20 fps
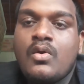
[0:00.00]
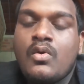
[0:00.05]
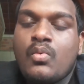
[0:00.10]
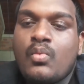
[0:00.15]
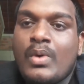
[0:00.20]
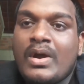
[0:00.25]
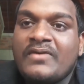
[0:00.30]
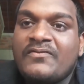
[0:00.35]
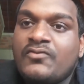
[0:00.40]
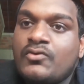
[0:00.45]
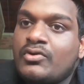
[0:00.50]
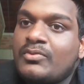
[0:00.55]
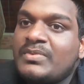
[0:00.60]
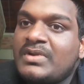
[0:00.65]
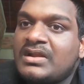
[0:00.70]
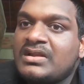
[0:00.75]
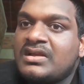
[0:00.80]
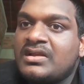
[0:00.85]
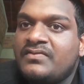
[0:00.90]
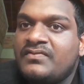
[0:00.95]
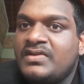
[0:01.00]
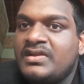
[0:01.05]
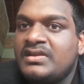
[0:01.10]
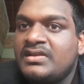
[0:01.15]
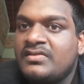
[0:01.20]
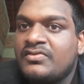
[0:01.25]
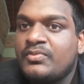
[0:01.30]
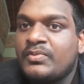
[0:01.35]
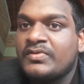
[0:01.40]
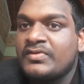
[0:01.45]
why forum
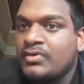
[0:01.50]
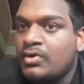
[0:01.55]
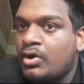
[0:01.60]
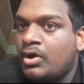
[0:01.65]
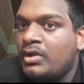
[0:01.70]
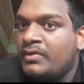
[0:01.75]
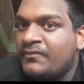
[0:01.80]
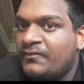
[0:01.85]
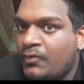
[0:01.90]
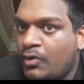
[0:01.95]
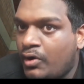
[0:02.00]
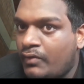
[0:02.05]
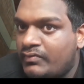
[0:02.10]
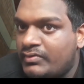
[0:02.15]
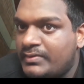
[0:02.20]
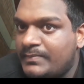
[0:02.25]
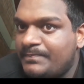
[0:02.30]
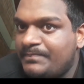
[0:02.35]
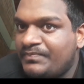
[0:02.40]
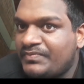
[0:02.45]
nonconvenience was called forward.